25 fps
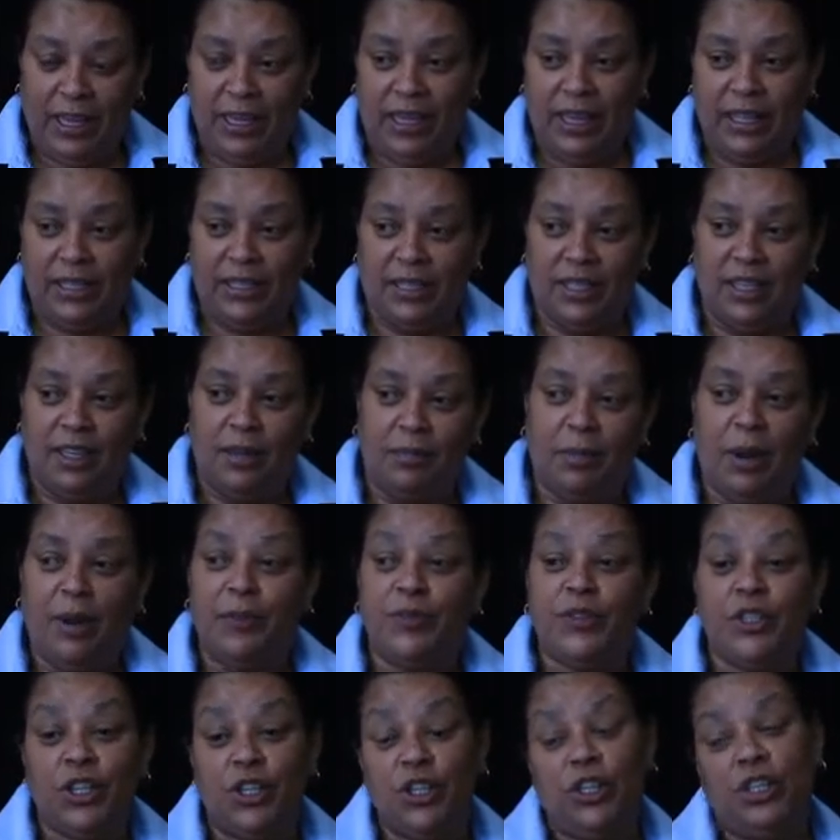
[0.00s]
a lesser
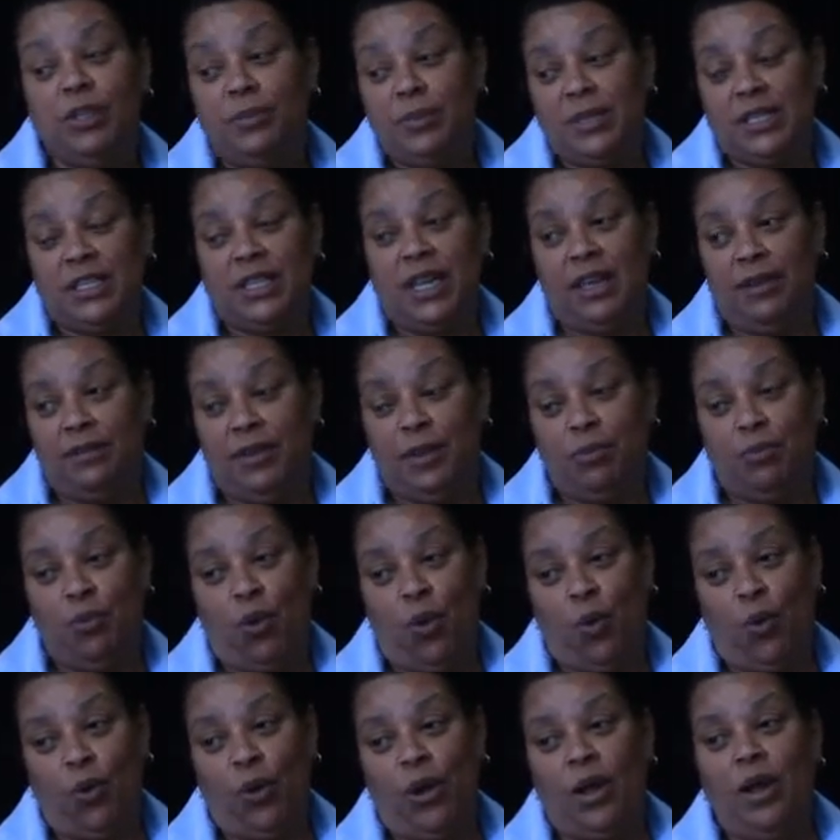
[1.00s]
amount, so you're going to be saving
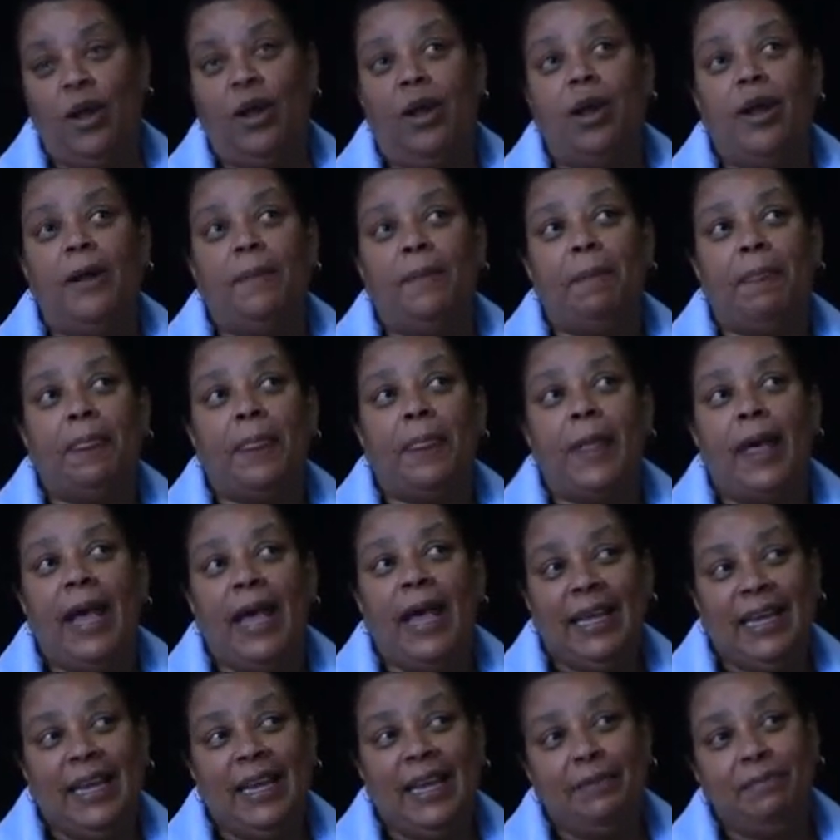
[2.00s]
more.
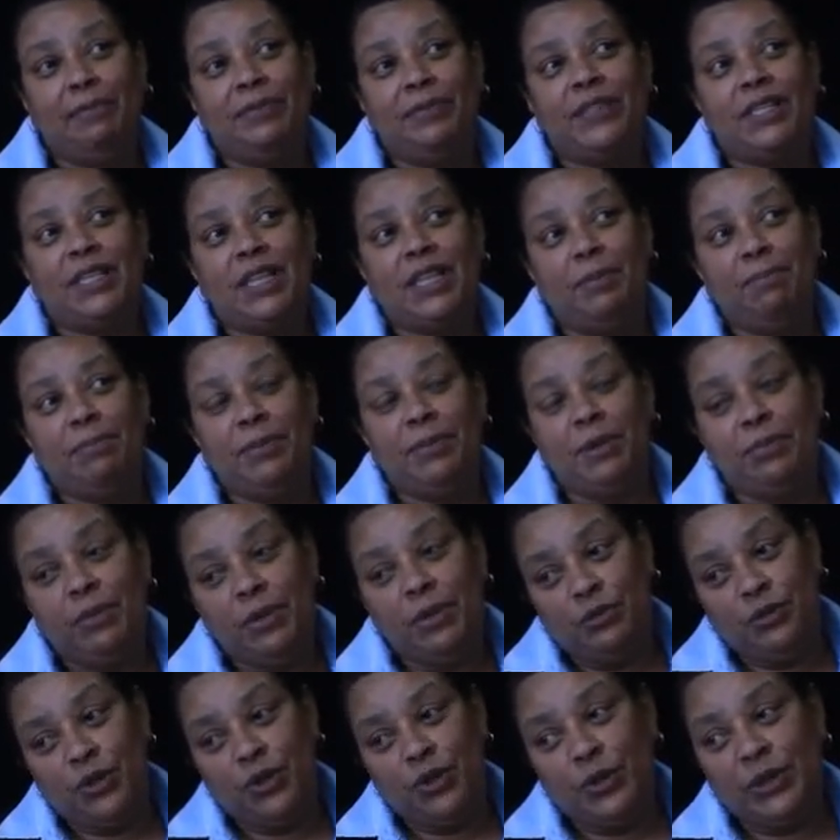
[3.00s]
Again, some
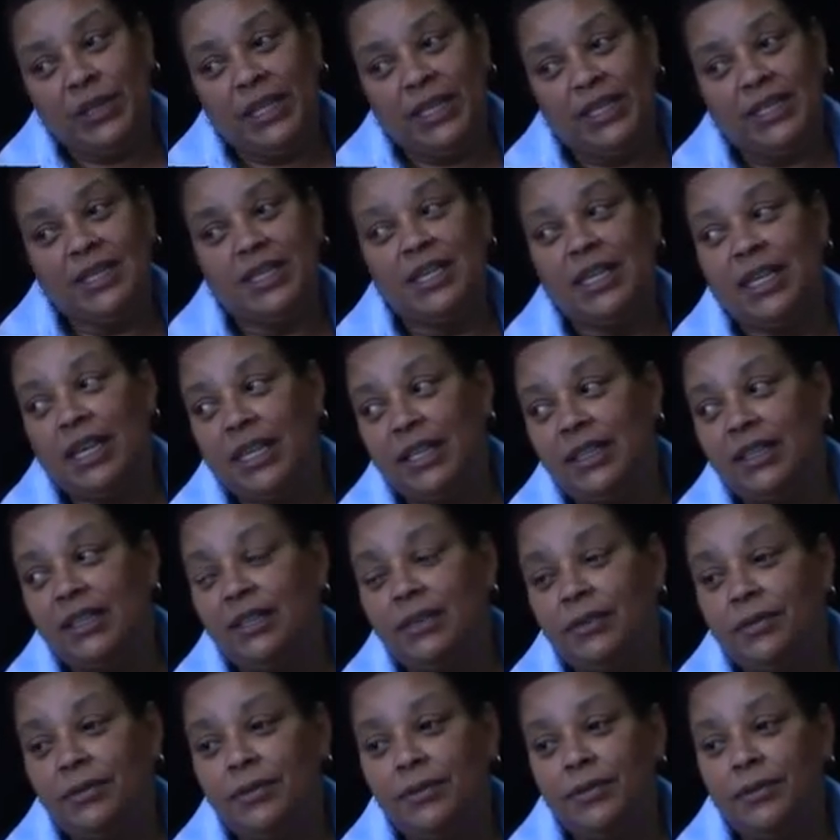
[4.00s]
people view it as a
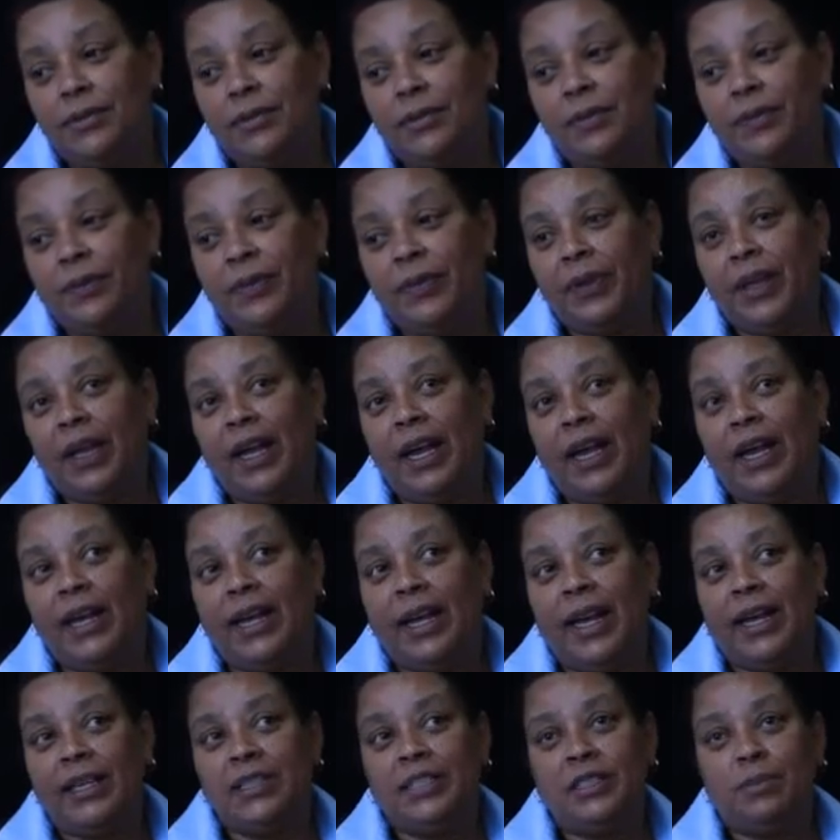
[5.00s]
negative, and
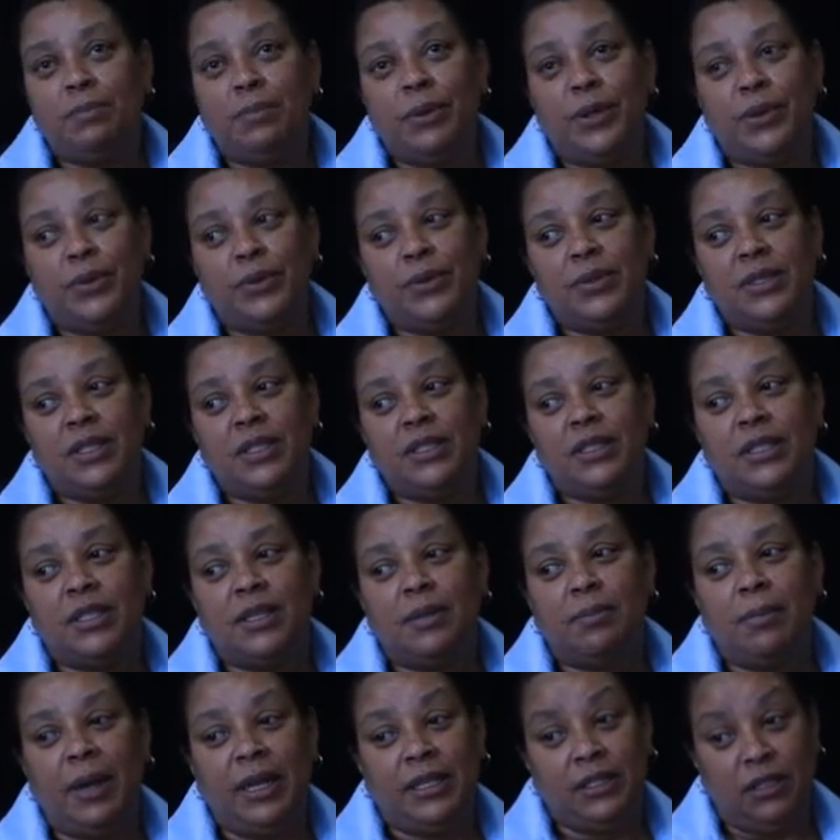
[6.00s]
I suppose it's
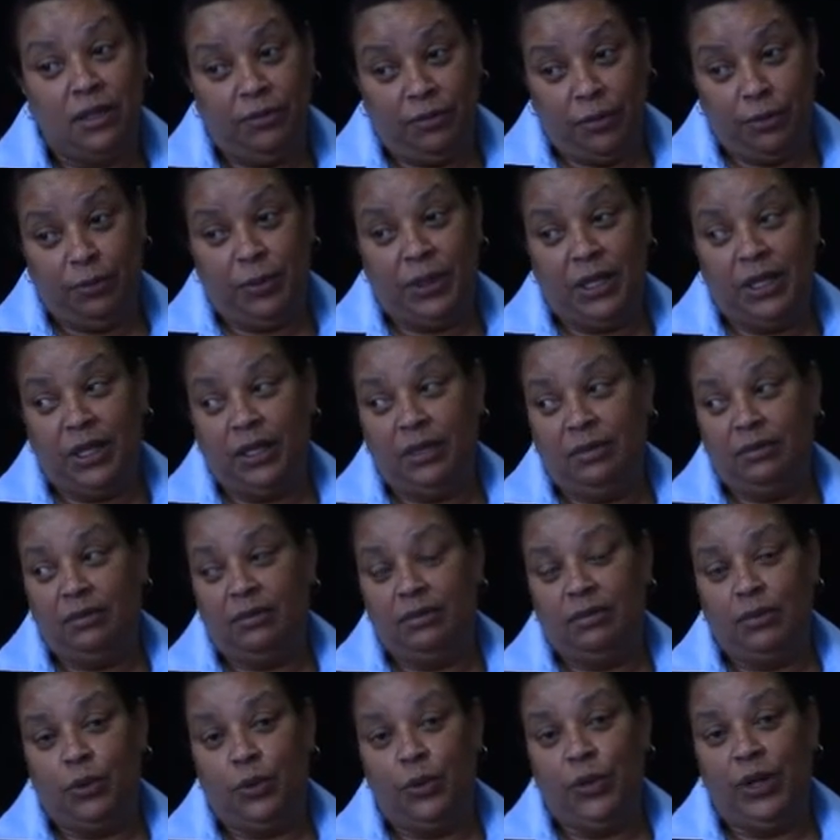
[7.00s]
a matter of opinion.
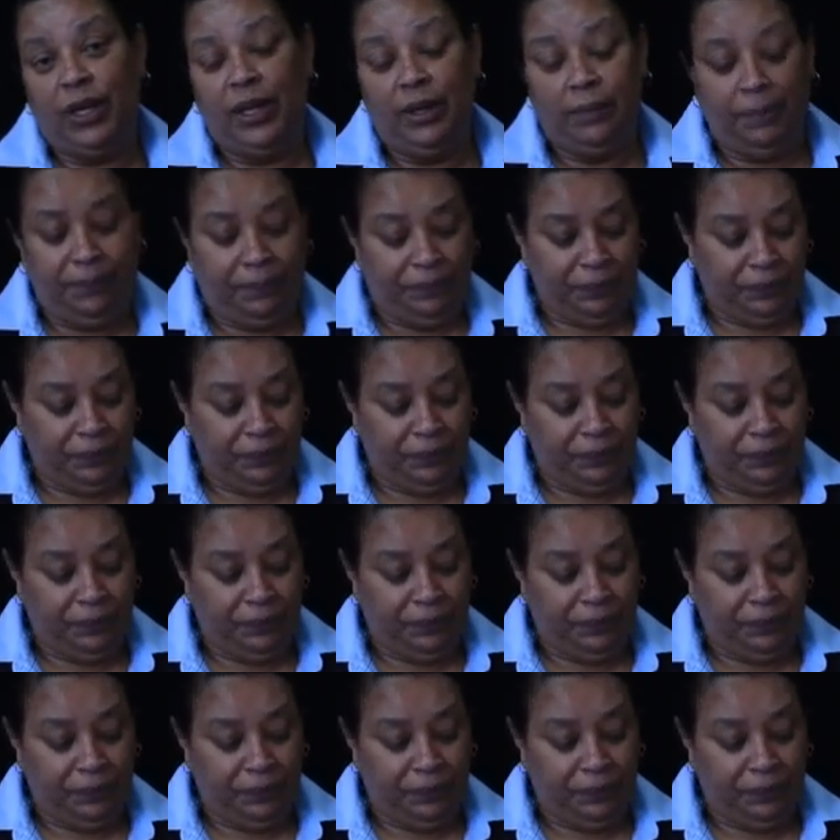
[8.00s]
Okay?